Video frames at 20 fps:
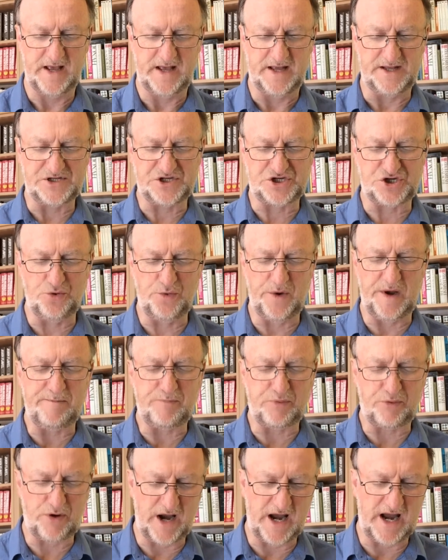And so we
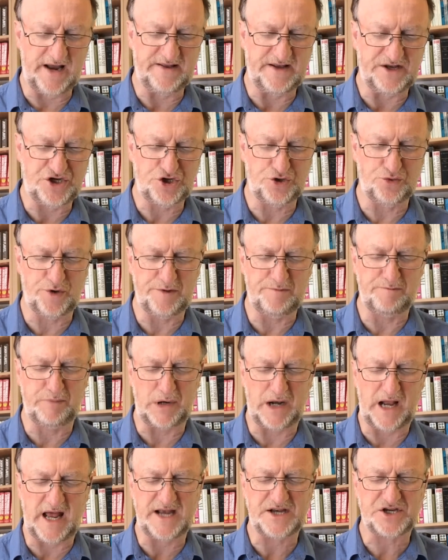pray that you would
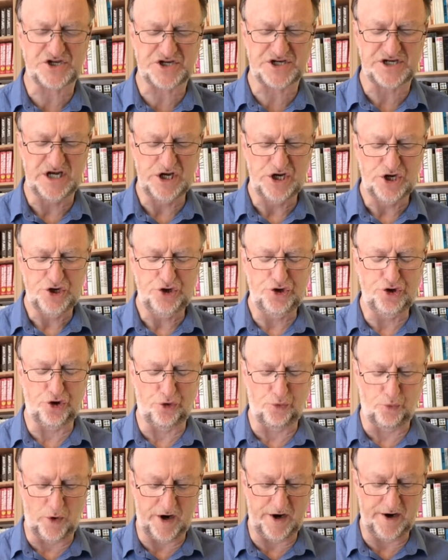bless
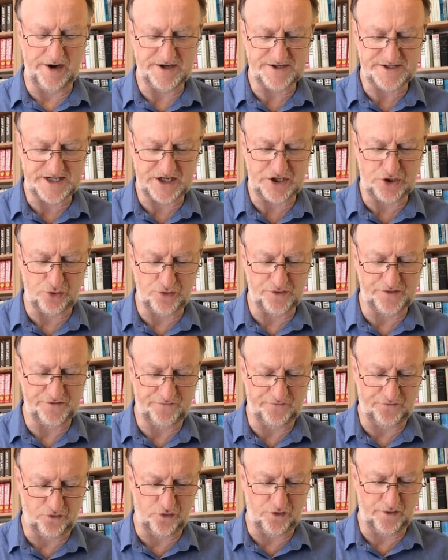your word as it goes
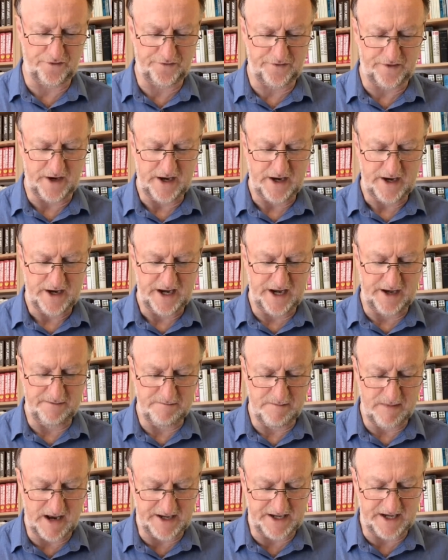forth
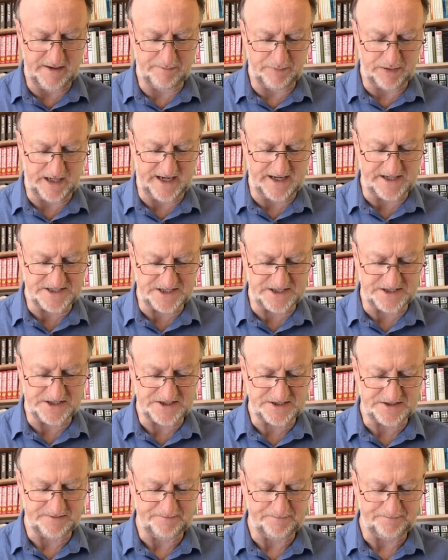in many
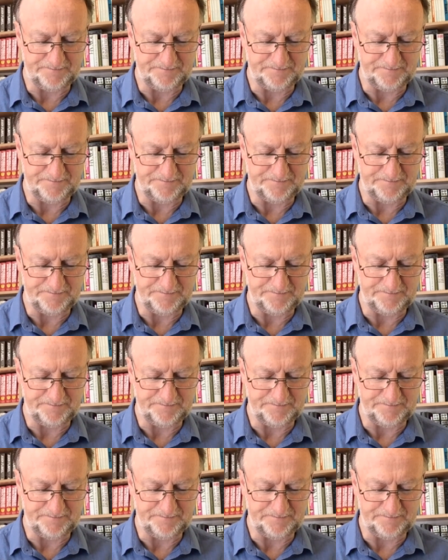places.